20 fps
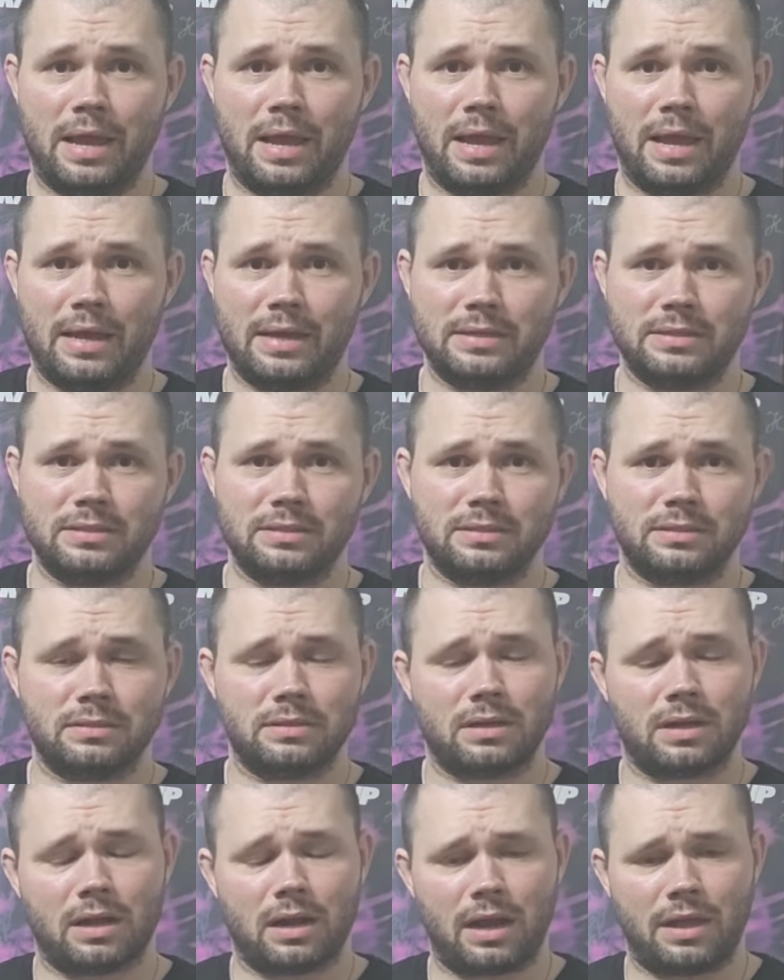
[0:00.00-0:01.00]
And
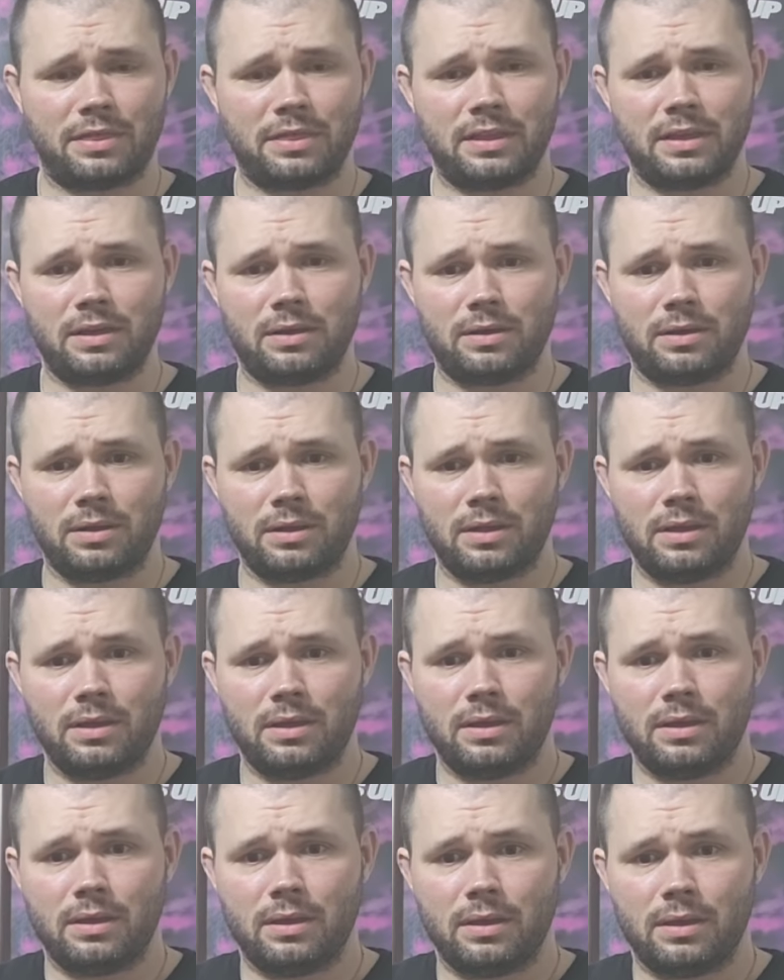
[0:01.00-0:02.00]
I think
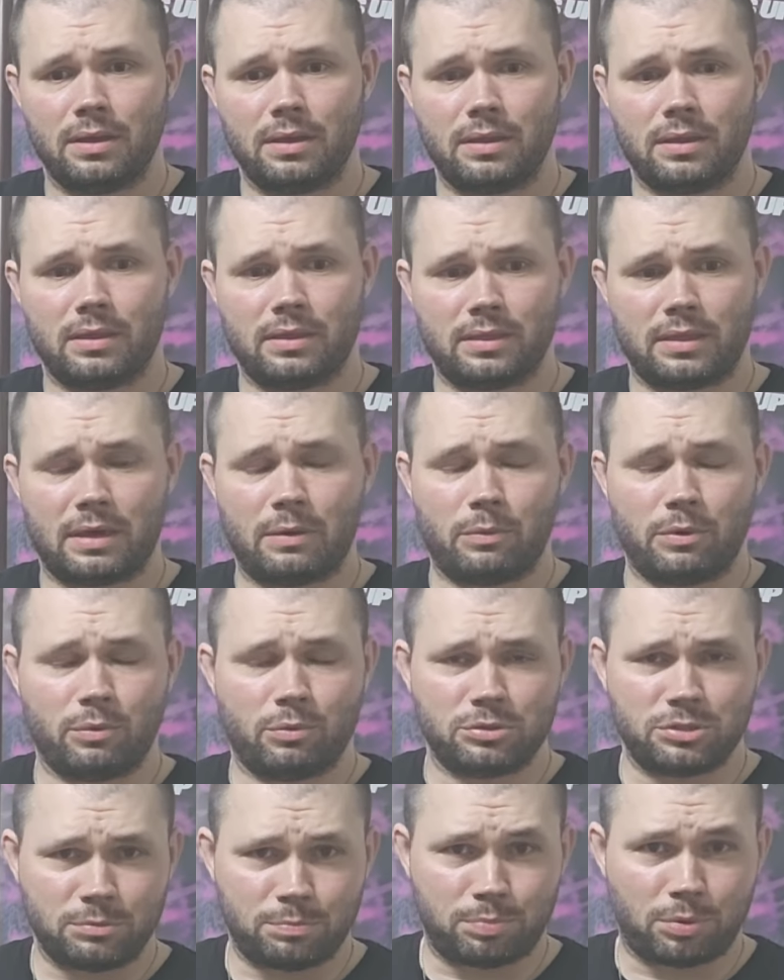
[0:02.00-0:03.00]
that we
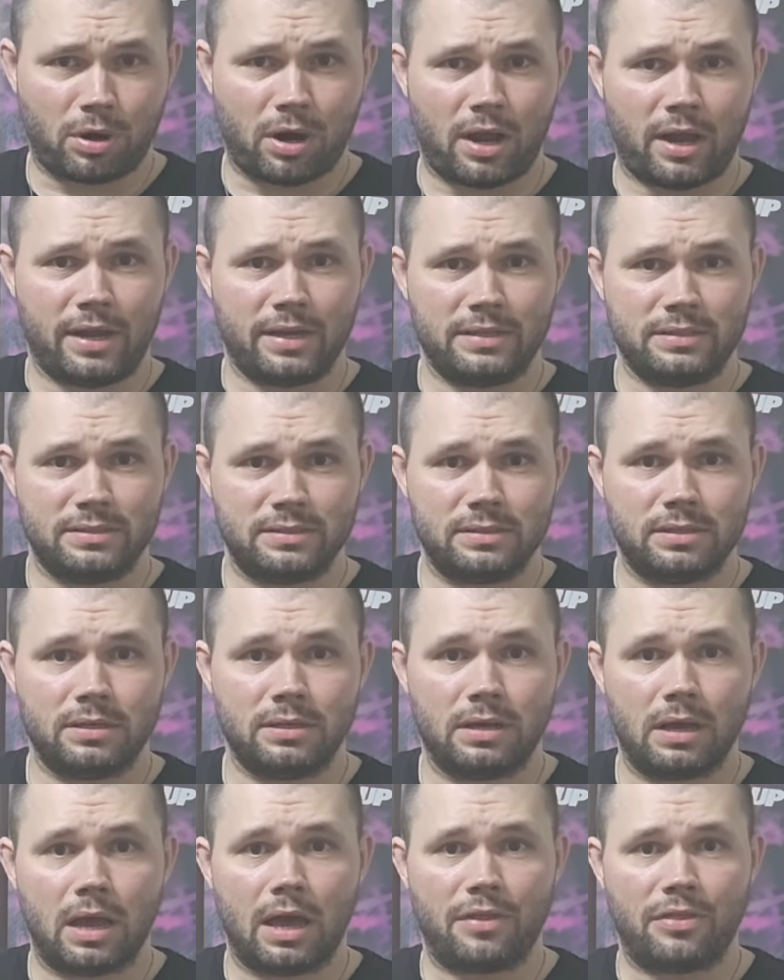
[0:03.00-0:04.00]
were surprised.
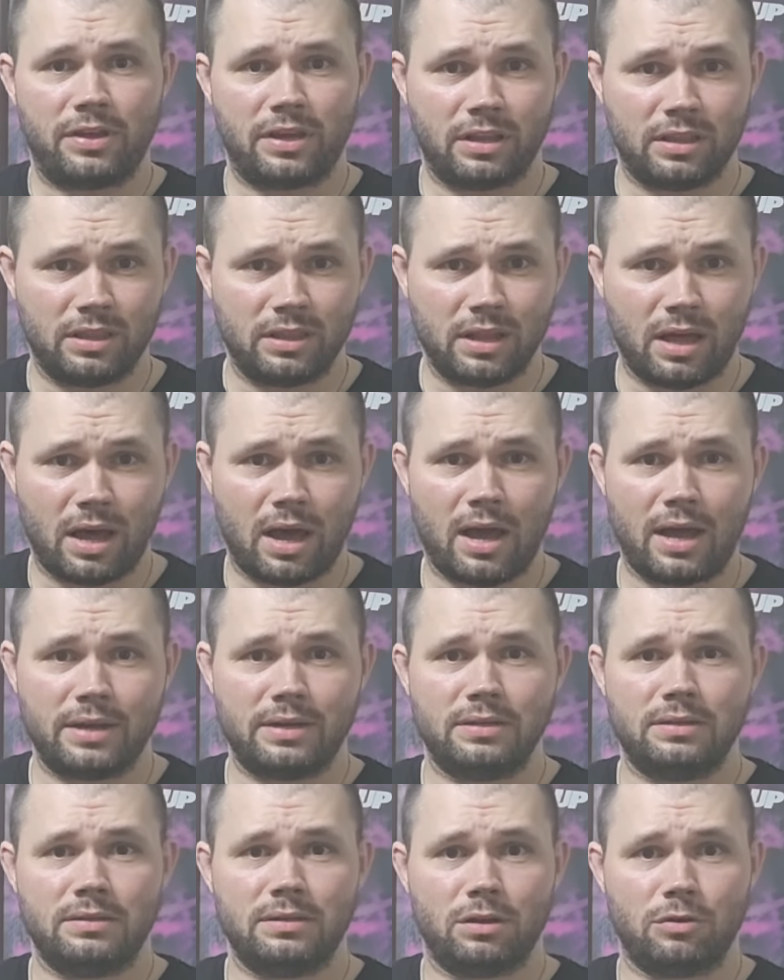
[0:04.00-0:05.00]
I think a
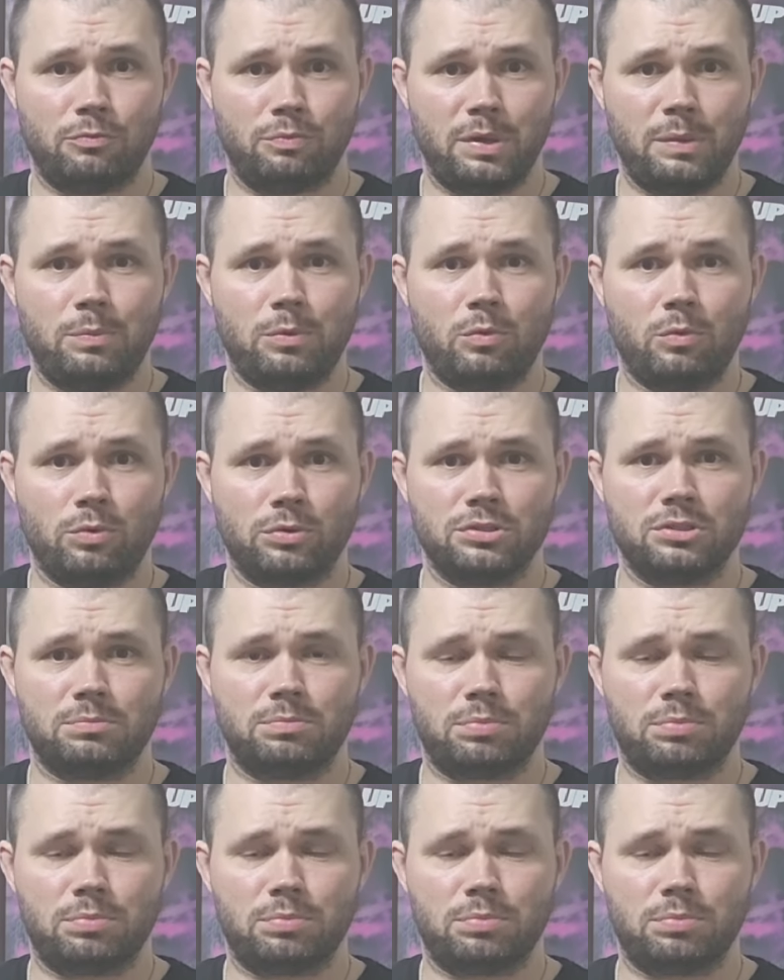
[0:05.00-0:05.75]
lot of people were